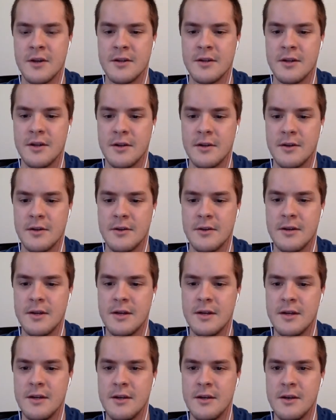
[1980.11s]
there
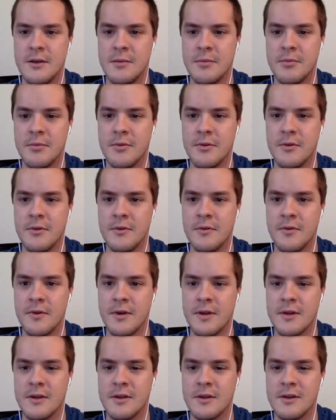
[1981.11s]
and
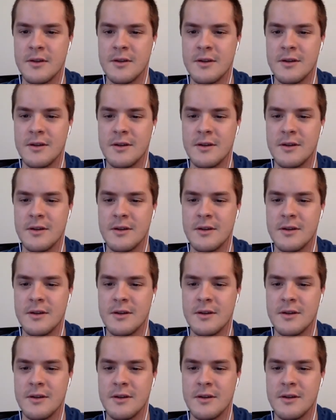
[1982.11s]
improve?